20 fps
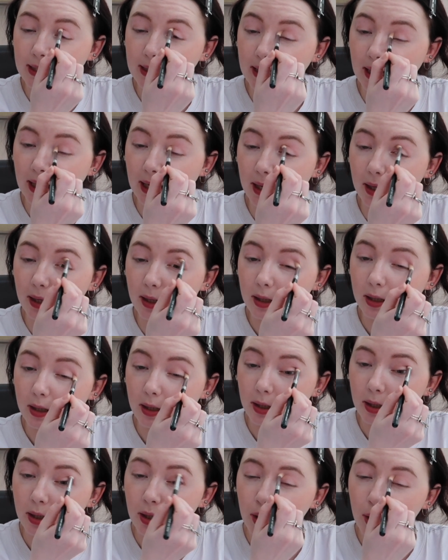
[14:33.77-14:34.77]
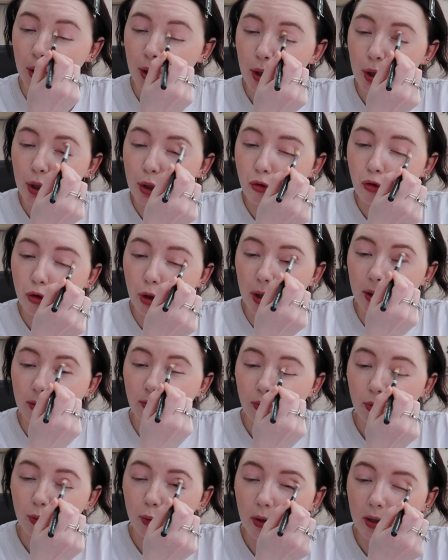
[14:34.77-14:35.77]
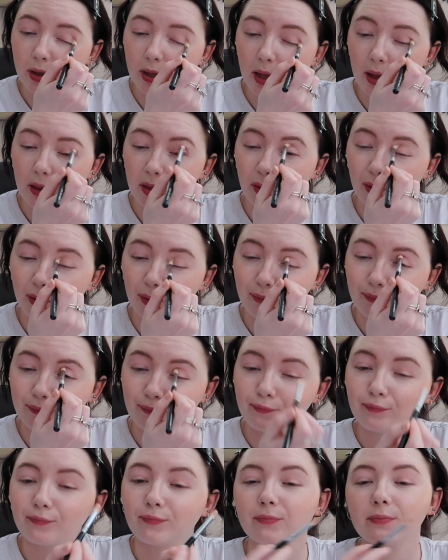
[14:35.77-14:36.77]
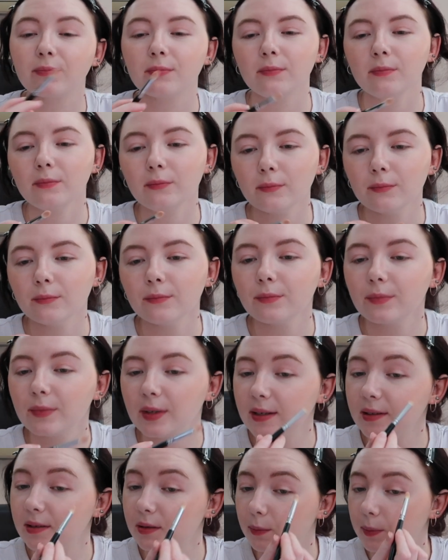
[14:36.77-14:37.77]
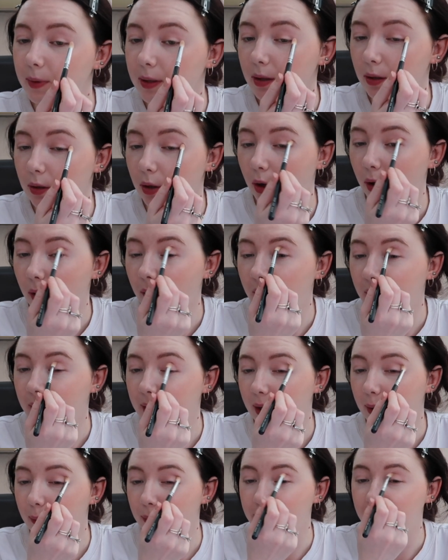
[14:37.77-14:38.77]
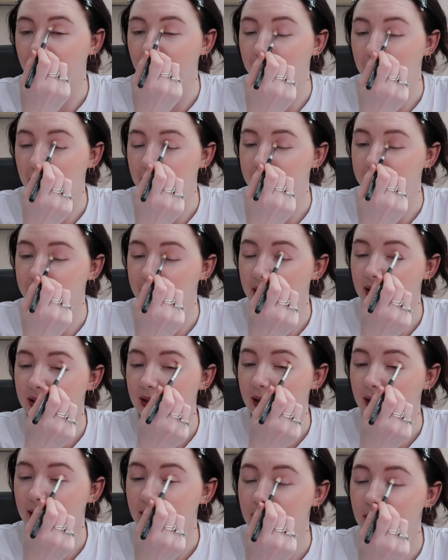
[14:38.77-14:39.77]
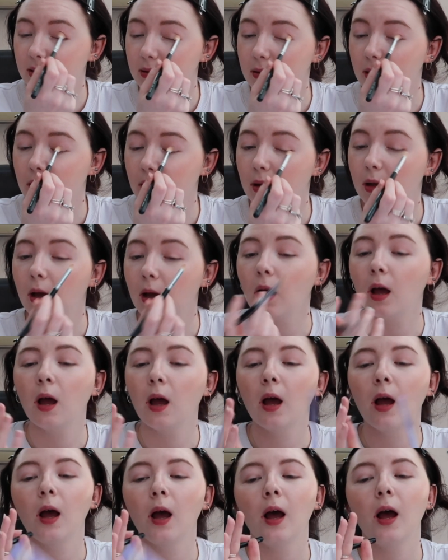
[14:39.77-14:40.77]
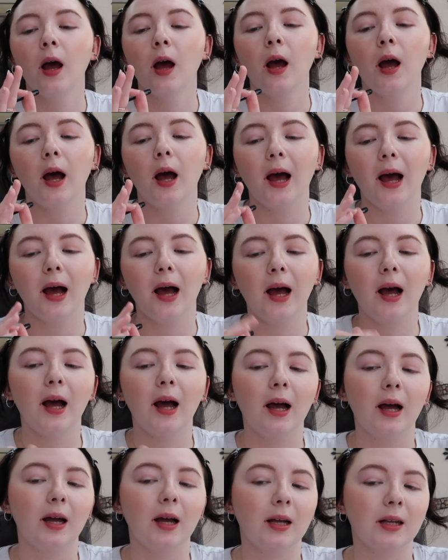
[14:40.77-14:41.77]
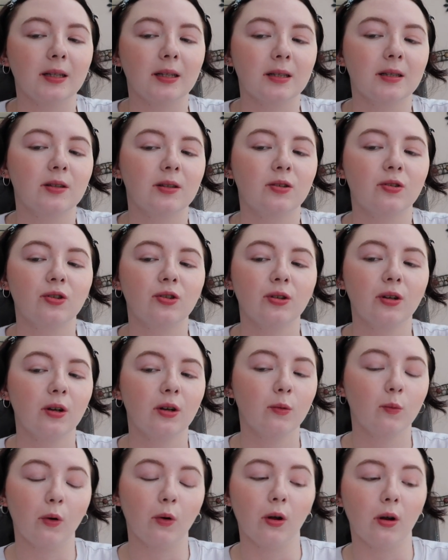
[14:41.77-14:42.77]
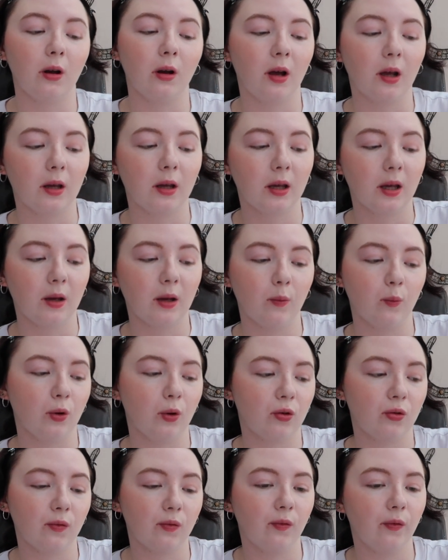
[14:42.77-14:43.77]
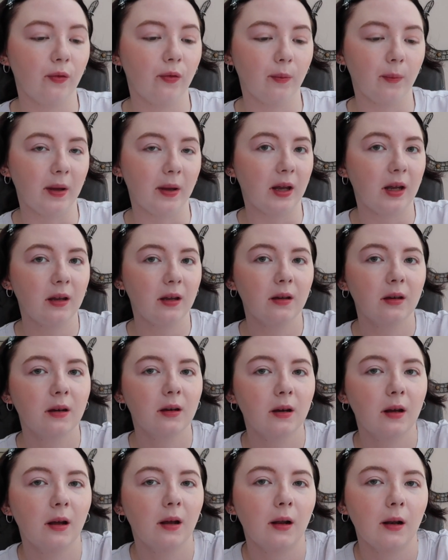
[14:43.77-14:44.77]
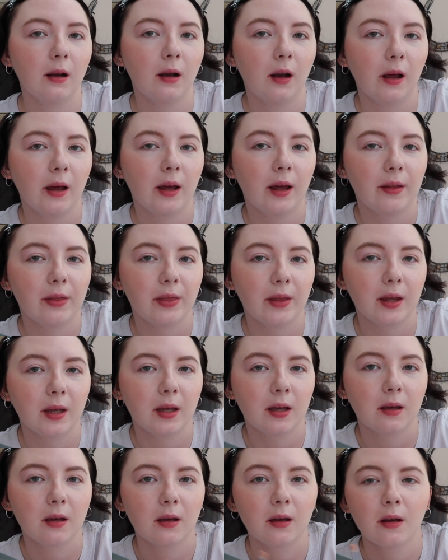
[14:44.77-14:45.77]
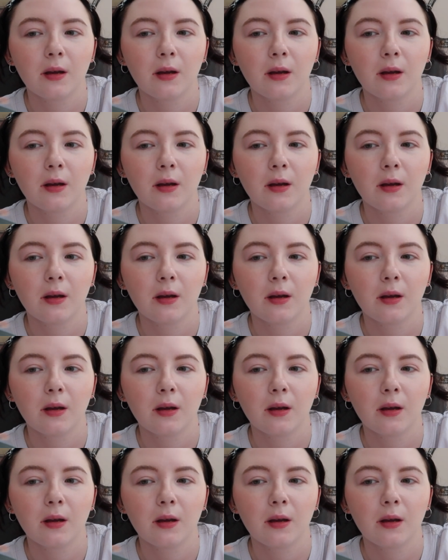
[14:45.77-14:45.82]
yeah, so there was one that I thought, this will be the car that I get once I pass my test. And do you know what, like, it wasn't for me. Like, I think